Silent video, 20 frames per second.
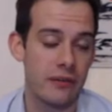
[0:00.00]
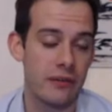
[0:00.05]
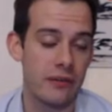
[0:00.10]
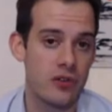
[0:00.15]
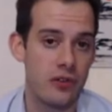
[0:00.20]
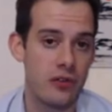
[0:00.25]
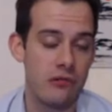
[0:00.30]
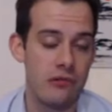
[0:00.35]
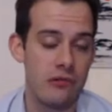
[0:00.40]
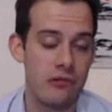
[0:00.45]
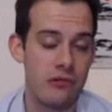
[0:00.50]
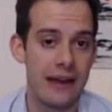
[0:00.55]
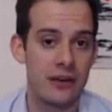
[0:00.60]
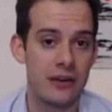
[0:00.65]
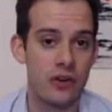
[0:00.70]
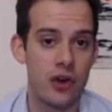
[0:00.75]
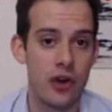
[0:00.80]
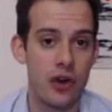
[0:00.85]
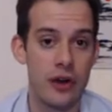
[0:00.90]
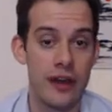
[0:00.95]
so the
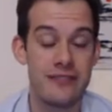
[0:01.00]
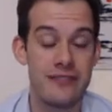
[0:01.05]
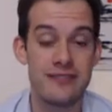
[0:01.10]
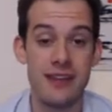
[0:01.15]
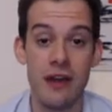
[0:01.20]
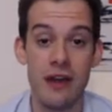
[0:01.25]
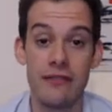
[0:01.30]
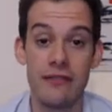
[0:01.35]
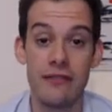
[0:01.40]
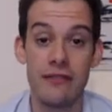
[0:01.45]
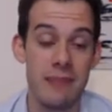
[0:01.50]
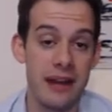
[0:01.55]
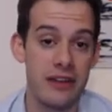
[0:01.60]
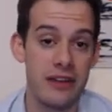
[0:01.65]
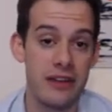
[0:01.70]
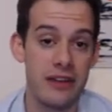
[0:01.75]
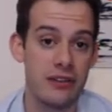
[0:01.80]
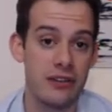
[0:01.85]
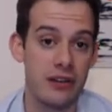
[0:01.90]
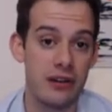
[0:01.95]
rat could
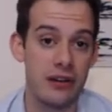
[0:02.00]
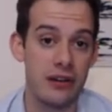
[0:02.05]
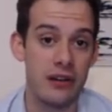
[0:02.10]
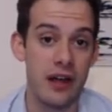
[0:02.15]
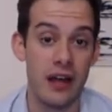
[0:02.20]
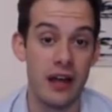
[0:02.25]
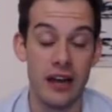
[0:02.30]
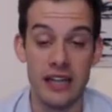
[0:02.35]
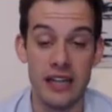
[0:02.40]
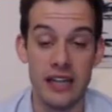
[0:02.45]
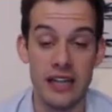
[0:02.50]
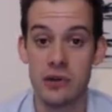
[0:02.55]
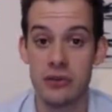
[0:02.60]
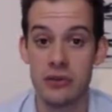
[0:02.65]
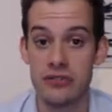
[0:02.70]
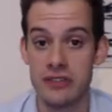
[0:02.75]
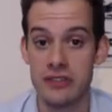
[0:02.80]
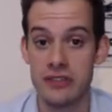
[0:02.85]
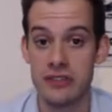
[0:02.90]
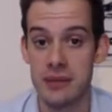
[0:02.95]
self-administer electrical
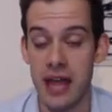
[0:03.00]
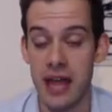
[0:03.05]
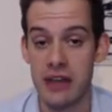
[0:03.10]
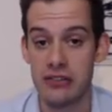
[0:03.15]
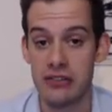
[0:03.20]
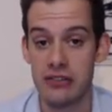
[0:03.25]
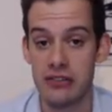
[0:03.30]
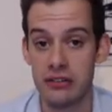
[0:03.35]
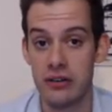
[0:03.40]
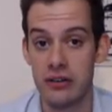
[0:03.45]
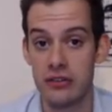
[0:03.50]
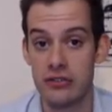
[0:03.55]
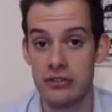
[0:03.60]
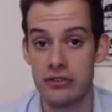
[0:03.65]
stimulation